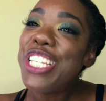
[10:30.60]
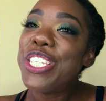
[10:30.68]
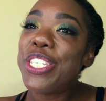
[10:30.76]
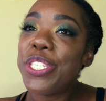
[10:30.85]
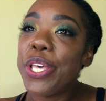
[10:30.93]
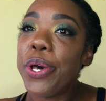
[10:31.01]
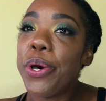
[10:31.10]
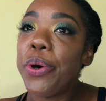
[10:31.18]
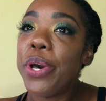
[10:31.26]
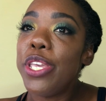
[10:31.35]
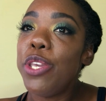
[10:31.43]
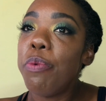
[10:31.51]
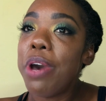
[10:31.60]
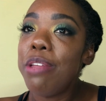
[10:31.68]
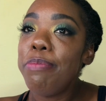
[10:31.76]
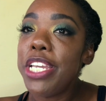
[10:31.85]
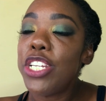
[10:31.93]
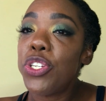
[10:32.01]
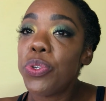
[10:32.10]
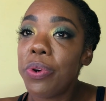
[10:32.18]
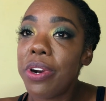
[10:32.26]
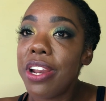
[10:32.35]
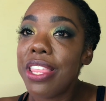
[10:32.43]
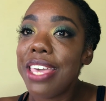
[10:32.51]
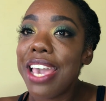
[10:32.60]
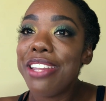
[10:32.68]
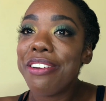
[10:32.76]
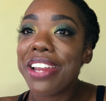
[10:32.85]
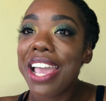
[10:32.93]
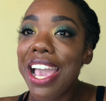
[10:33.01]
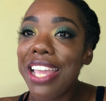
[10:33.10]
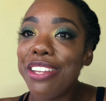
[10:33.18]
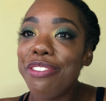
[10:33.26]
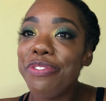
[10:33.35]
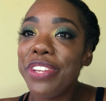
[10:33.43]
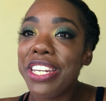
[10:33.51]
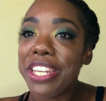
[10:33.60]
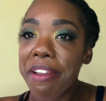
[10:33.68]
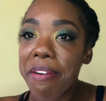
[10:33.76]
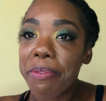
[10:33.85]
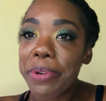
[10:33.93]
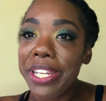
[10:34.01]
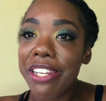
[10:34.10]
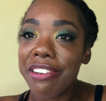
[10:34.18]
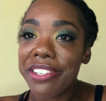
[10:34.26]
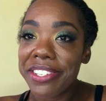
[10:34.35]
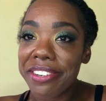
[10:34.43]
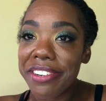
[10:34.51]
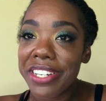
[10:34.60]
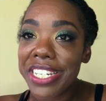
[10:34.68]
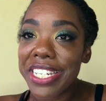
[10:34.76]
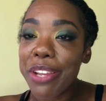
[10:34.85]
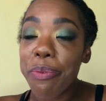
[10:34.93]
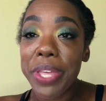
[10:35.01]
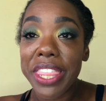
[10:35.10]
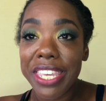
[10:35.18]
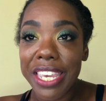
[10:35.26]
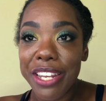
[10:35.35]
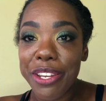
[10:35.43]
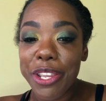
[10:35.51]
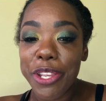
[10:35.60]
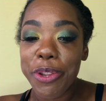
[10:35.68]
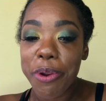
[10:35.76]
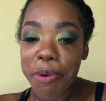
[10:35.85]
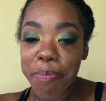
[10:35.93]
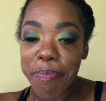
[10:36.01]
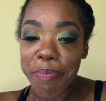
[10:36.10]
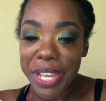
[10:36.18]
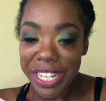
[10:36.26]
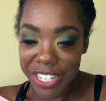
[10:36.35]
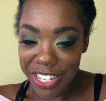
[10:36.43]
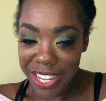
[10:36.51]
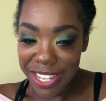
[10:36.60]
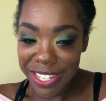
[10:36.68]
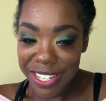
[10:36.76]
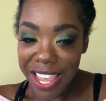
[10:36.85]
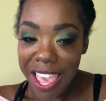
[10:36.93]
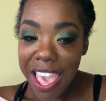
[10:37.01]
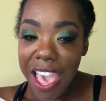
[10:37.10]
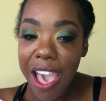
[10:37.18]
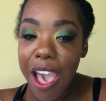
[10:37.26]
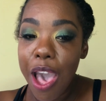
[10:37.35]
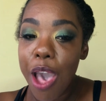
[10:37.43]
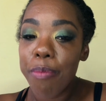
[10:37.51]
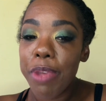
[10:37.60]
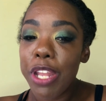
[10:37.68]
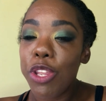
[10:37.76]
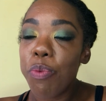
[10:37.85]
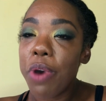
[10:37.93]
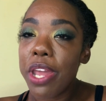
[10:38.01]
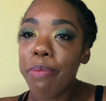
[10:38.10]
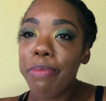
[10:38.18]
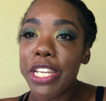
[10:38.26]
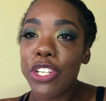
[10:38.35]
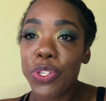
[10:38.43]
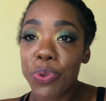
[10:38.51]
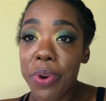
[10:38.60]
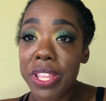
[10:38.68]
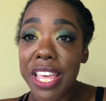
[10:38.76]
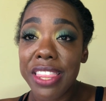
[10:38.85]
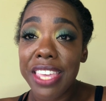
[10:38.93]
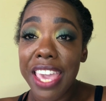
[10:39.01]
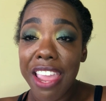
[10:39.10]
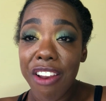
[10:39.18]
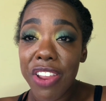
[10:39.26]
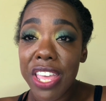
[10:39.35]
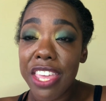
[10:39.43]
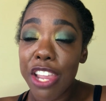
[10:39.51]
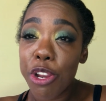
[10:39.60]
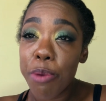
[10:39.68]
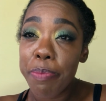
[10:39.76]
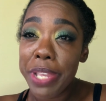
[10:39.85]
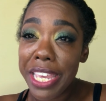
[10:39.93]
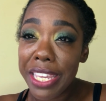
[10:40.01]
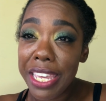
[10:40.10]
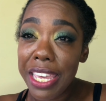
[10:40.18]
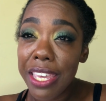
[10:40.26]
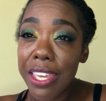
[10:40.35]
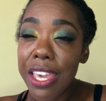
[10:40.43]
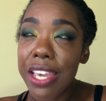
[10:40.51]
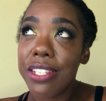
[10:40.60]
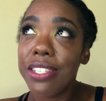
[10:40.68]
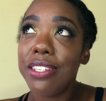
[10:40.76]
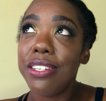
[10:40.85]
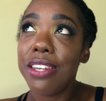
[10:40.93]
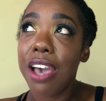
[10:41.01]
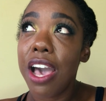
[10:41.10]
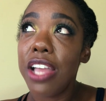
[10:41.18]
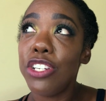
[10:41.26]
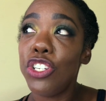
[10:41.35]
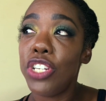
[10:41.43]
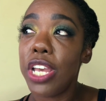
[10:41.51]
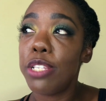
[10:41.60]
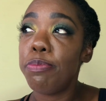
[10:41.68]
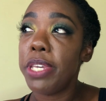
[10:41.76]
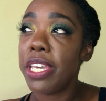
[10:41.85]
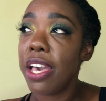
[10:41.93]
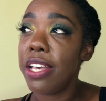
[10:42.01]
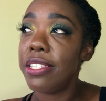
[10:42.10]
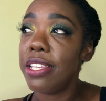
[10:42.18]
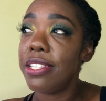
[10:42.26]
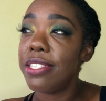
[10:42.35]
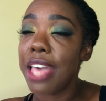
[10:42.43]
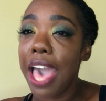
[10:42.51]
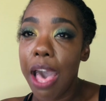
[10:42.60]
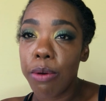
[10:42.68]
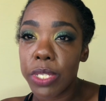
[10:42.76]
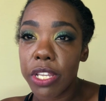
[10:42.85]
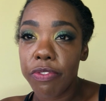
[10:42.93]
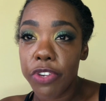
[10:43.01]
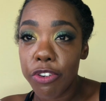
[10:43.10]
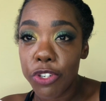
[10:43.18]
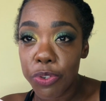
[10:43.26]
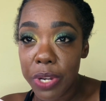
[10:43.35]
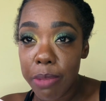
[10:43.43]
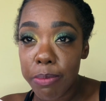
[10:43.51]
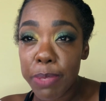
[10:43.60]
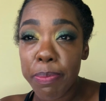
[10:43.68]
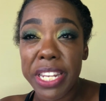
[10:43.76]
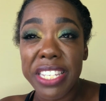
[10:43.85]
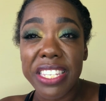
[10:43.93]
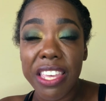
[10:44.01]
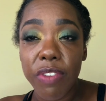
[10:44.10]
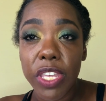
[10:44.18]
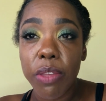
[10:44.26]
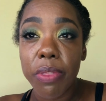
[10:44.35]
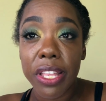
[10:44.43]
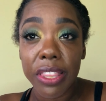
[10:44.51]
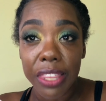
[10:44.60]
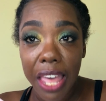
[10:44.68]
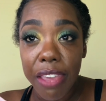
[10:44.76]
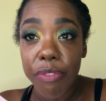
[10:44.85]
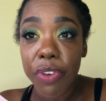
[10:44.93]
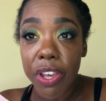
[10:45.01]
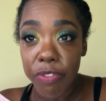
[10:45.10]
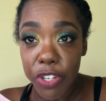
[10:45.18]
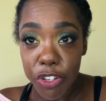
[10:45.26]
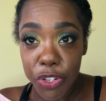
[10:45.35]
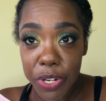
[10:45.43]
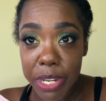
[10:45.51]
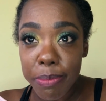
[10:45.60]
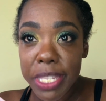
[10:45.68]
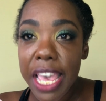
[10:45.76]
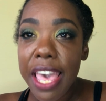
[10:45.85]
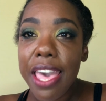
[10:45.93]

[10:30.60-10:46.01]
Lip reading: So you want to make sure that you're kind of narrowing your search within your budget. And you want to make sure that the area that you're picking is not just because it's the house of your dreams, but it's giving you the life of your dreams.